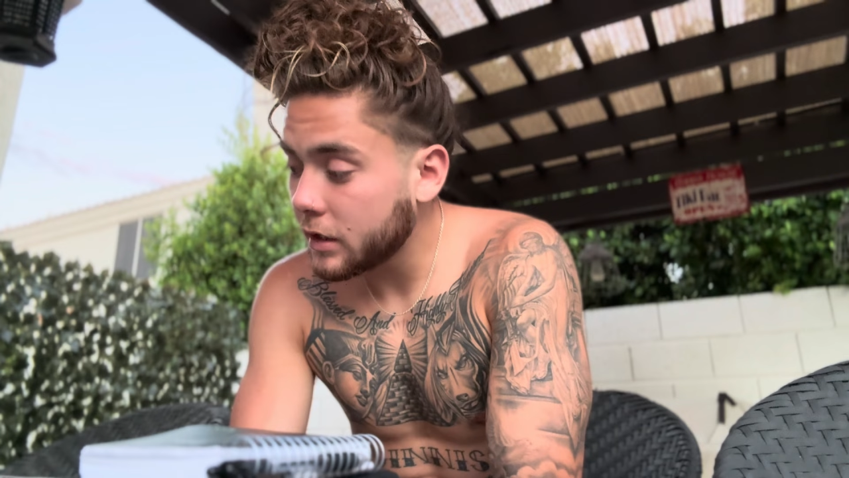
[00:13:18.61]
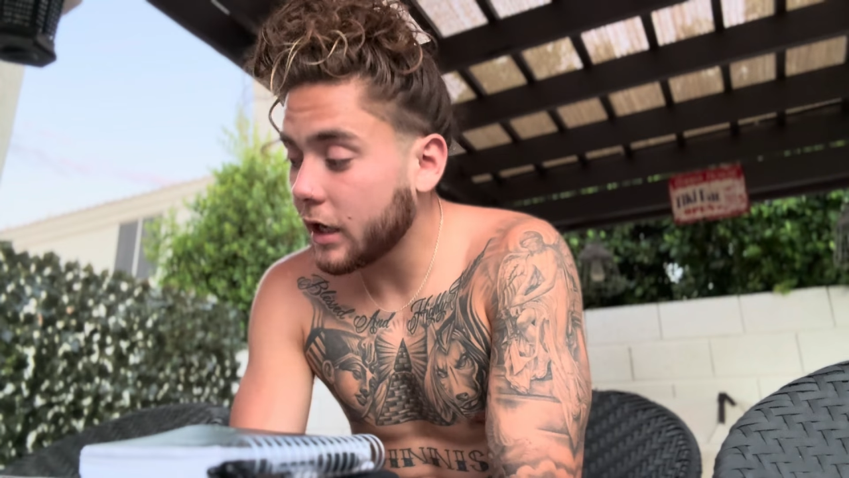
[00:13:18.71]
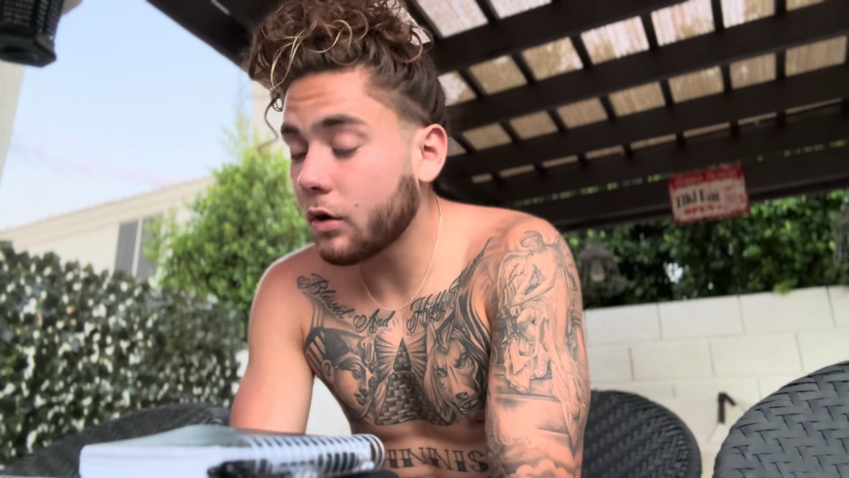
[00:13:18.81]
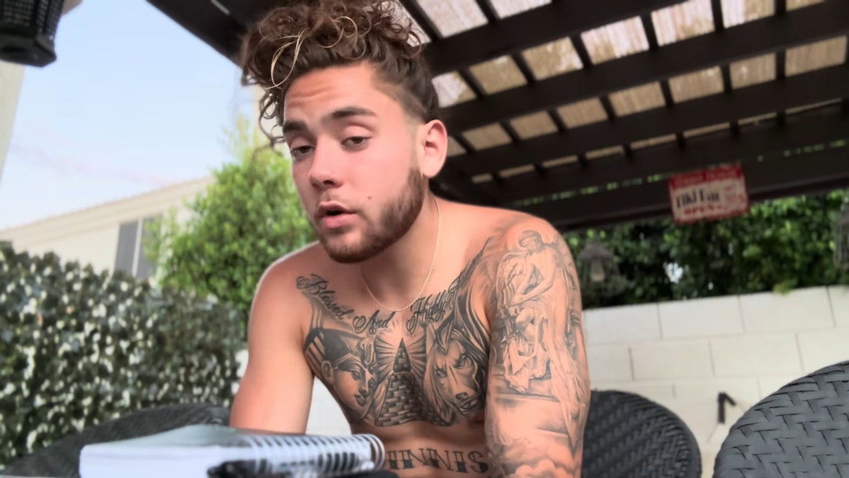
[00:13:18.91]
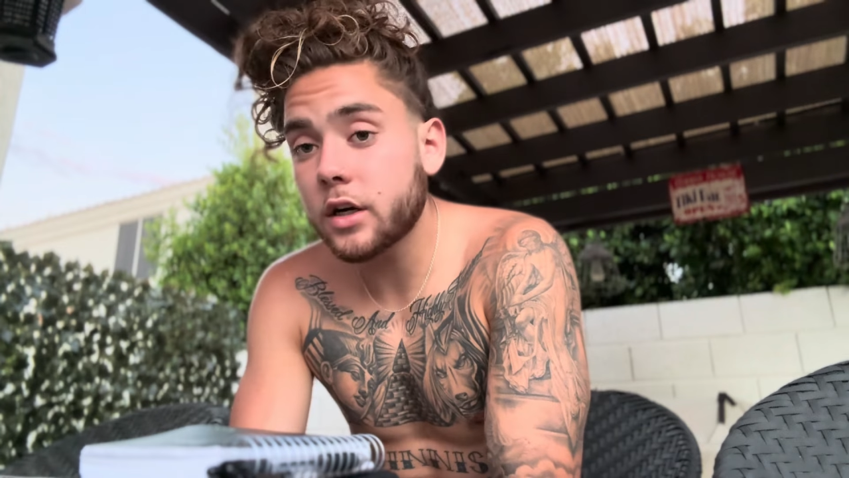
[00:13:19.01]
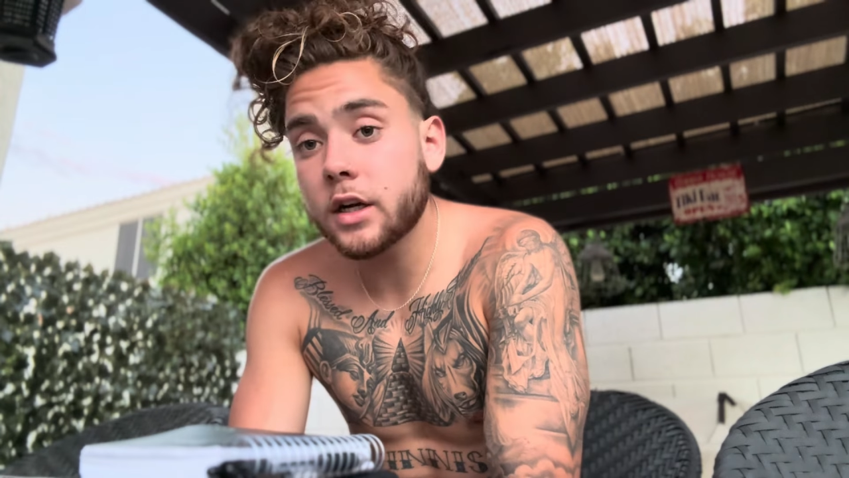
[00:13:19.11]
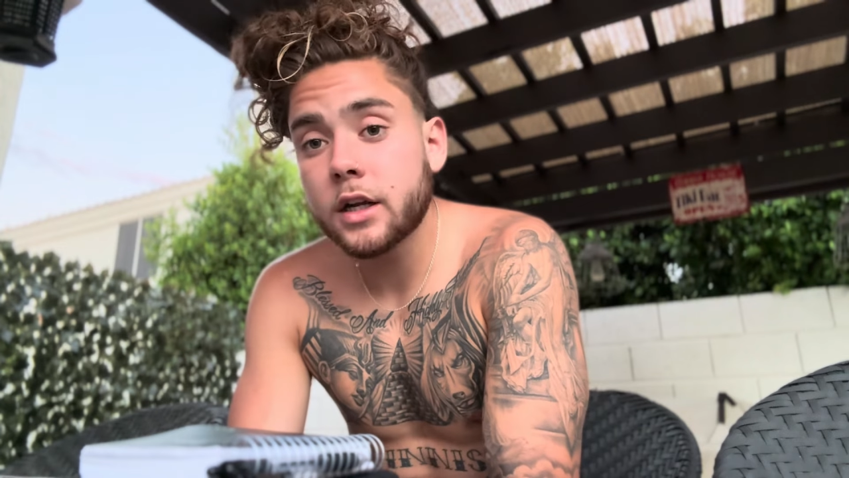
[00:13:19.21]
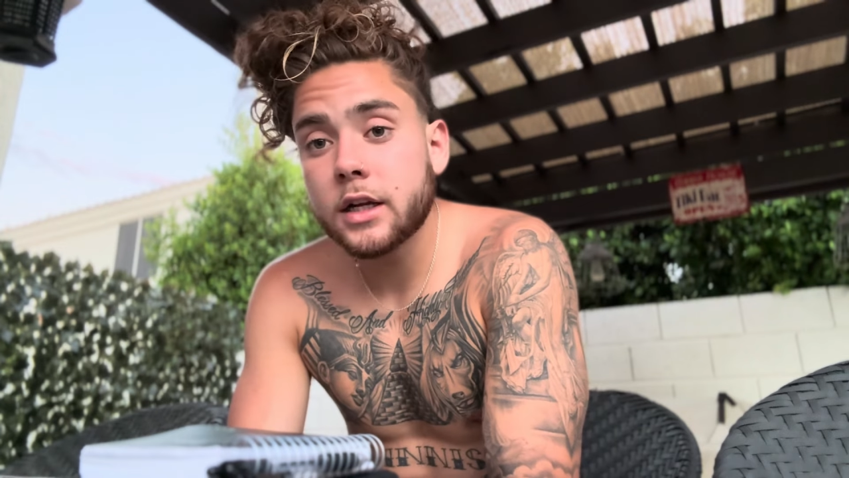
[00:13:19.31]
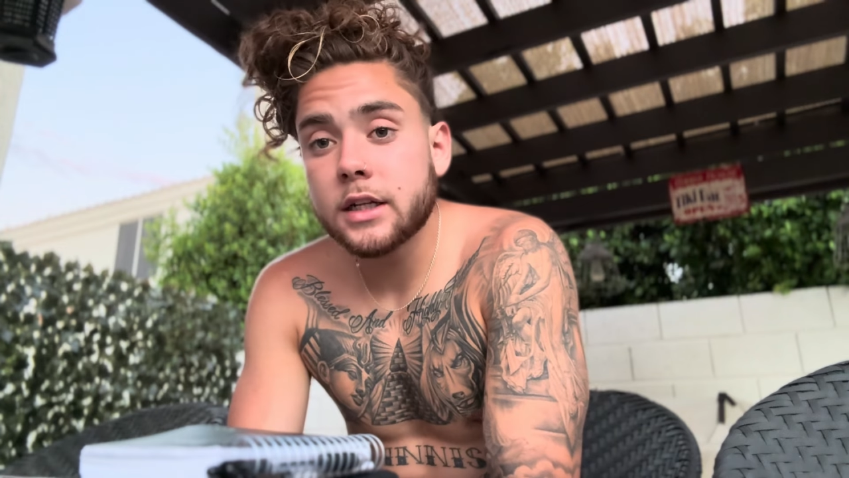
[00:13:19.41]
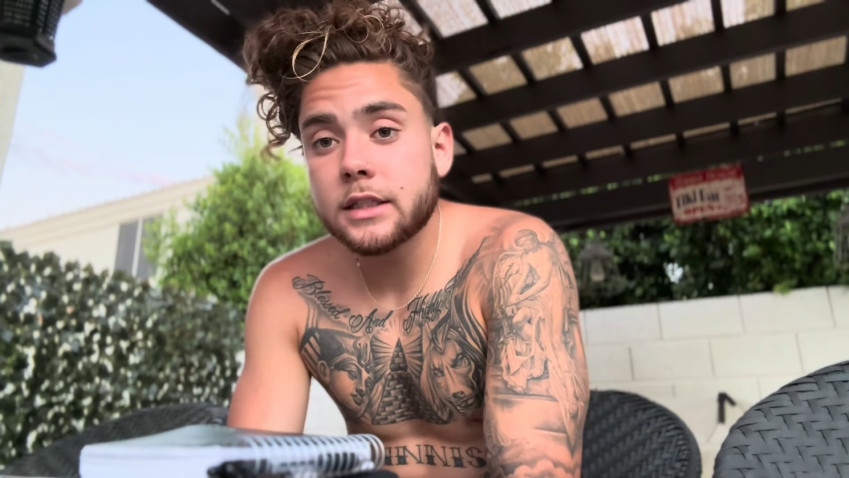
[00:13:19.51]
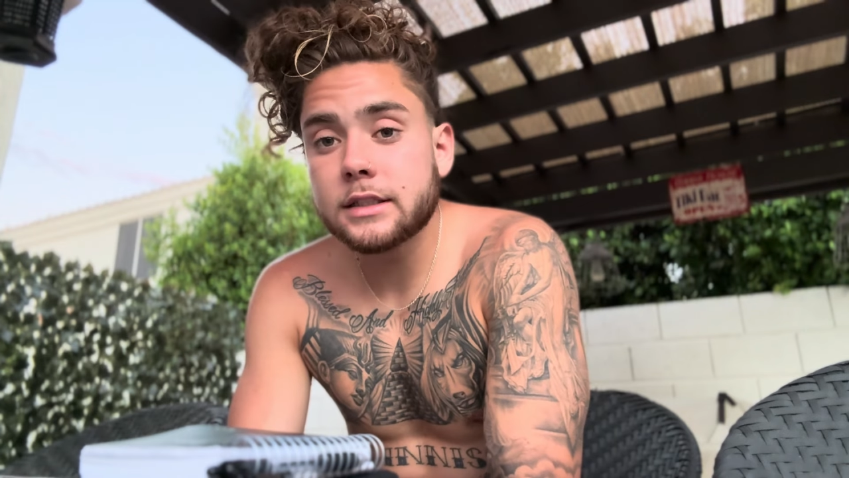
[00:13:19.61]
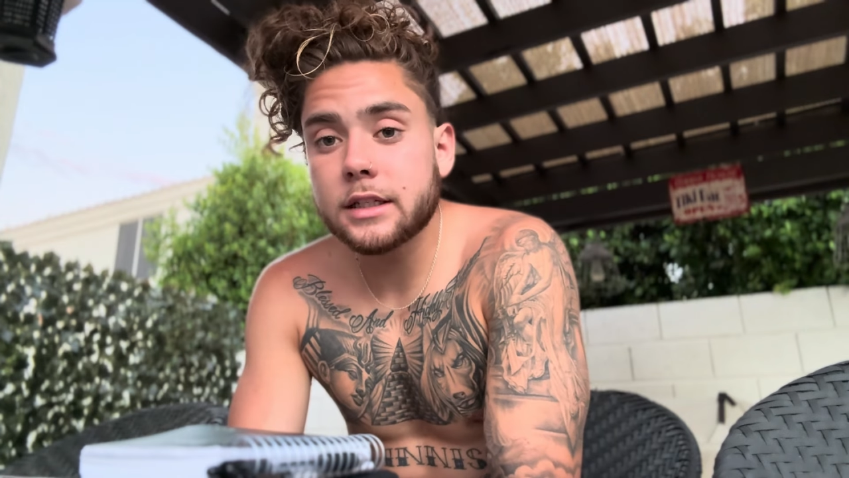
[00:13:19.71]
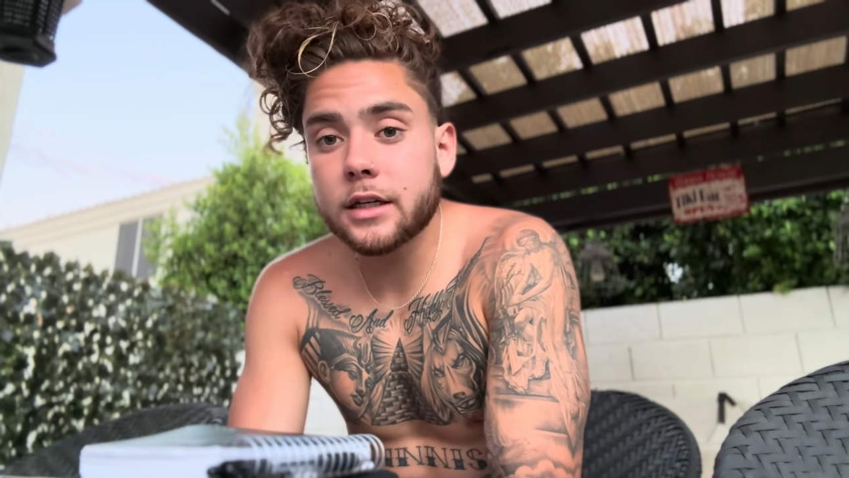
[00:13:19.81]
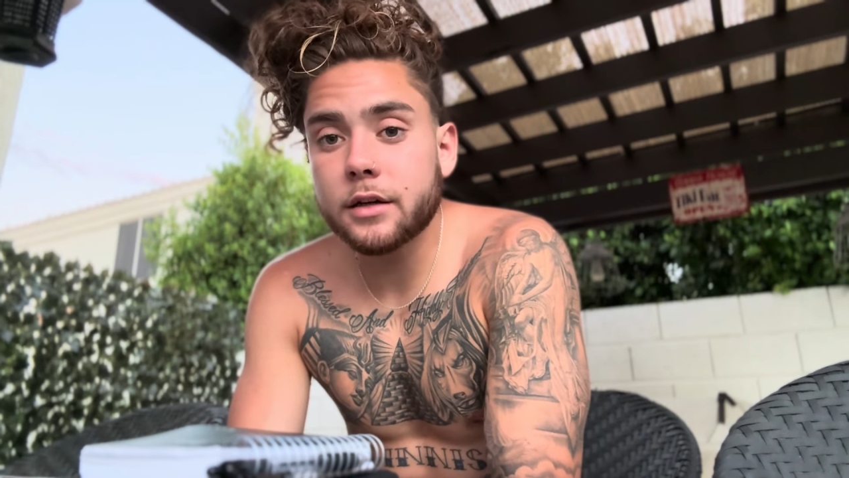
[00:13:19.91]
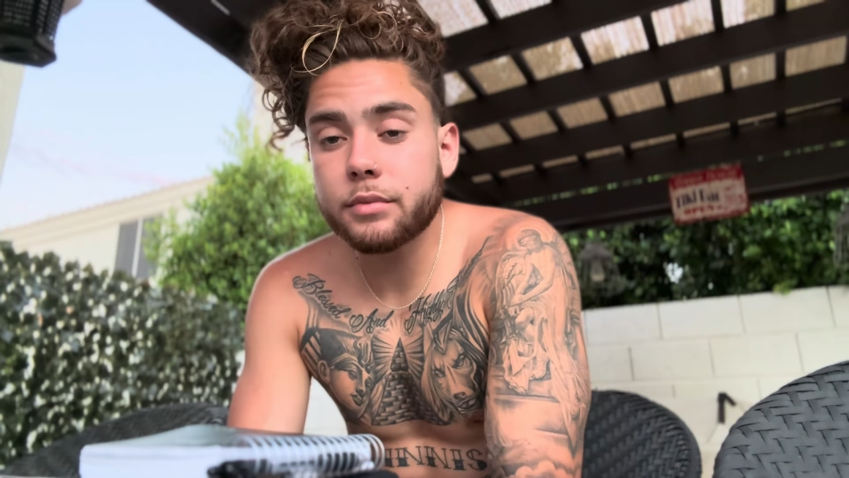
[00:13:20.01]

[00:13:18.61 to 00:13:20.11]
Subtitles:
in order to